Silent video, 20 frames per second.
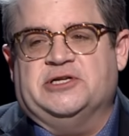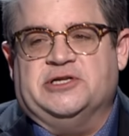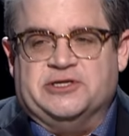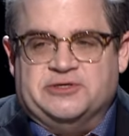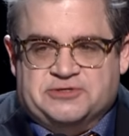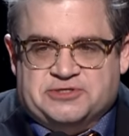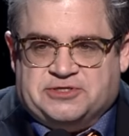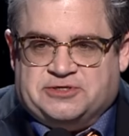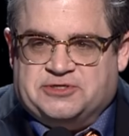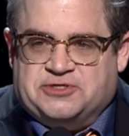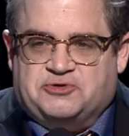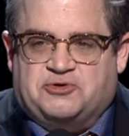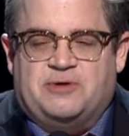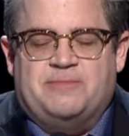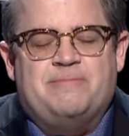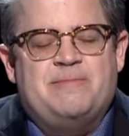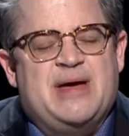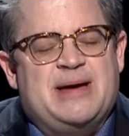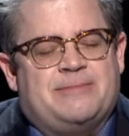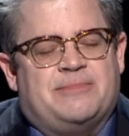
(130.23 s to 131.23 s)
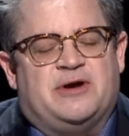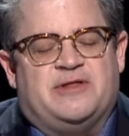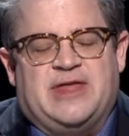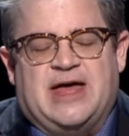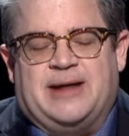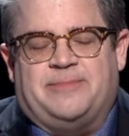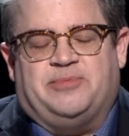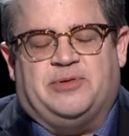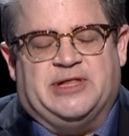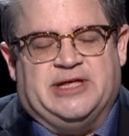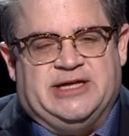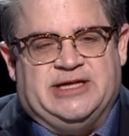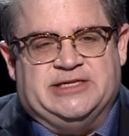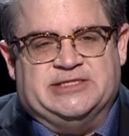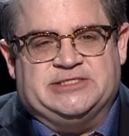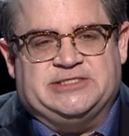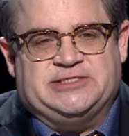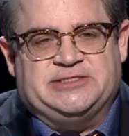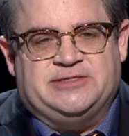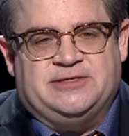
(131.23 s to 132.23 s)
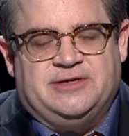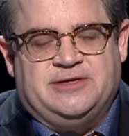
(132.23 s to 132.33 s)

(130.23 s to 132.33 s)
losers. Remember that, please.